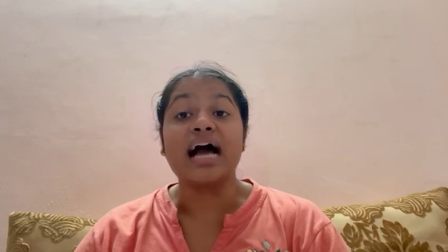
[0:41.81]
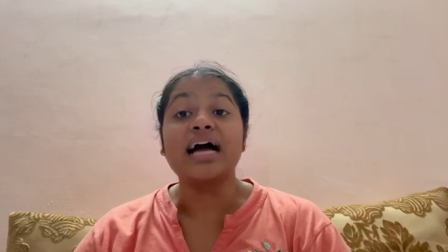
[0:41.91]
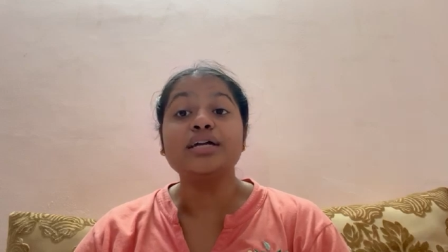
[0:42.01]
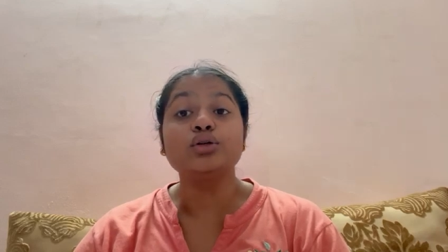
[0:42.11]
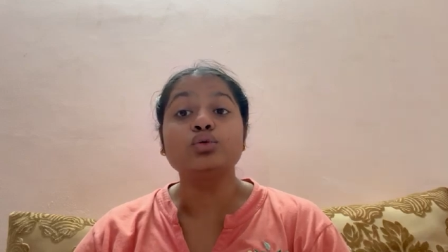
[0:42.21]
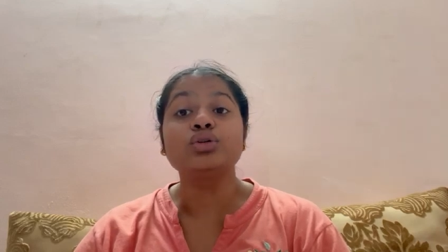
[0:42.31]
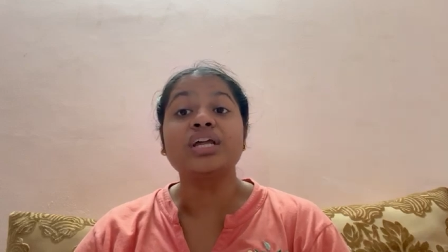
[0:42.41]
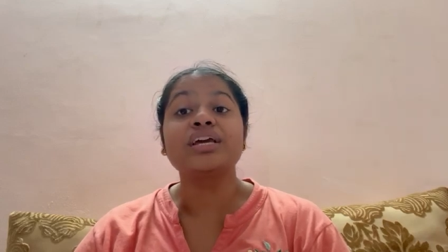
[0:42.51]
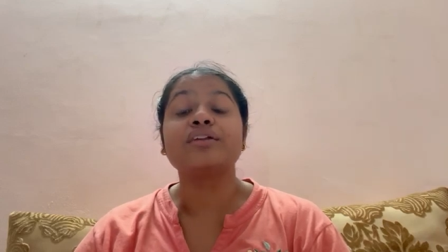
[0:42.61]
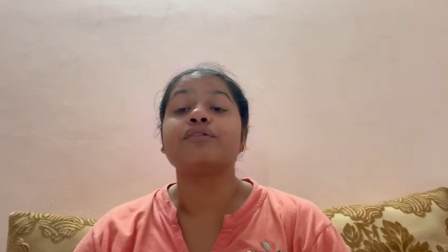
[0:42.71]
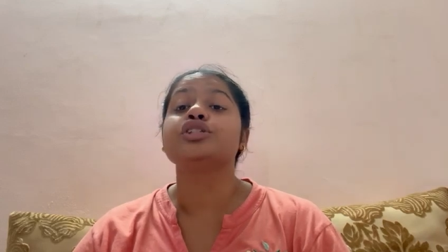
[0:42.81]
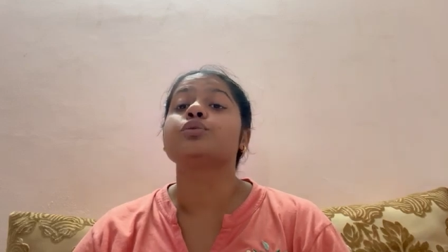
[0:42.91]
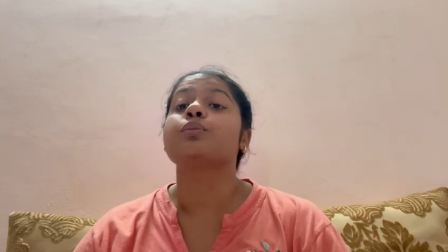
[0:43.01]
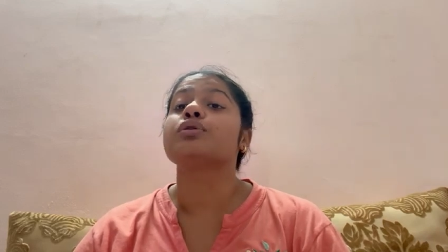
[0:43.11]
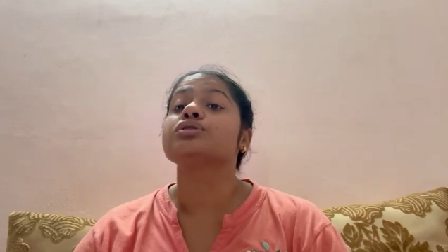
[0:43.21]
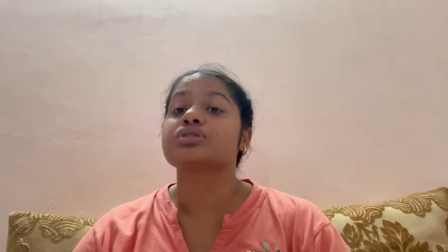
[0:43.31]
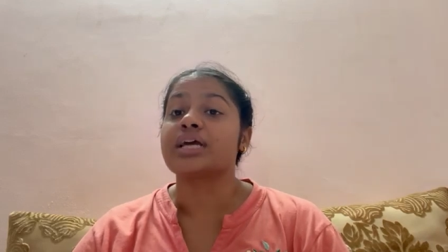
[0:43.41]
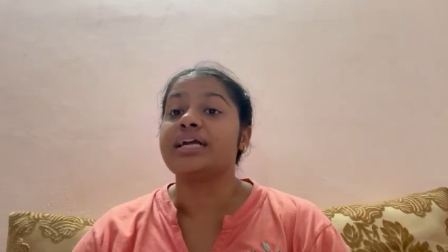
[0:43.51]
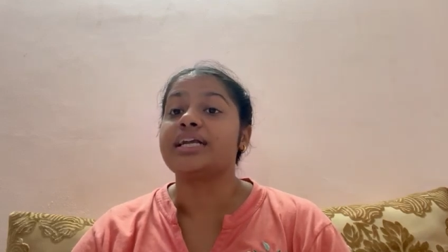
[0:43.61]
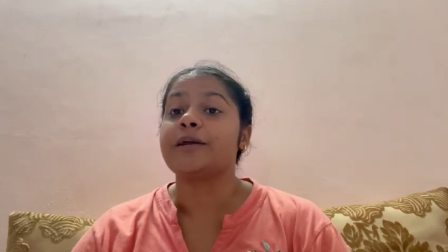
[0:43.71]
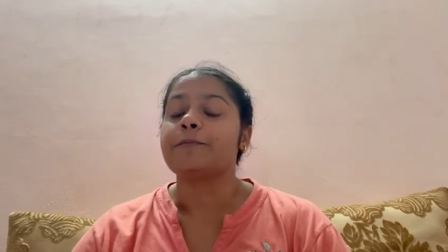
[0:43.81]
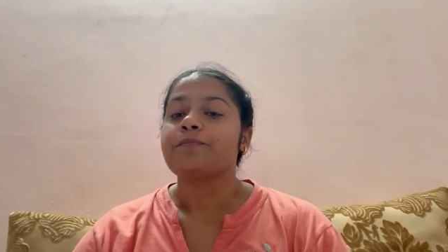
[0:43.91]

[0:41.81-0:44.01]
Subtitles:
gang to take revenge upon society.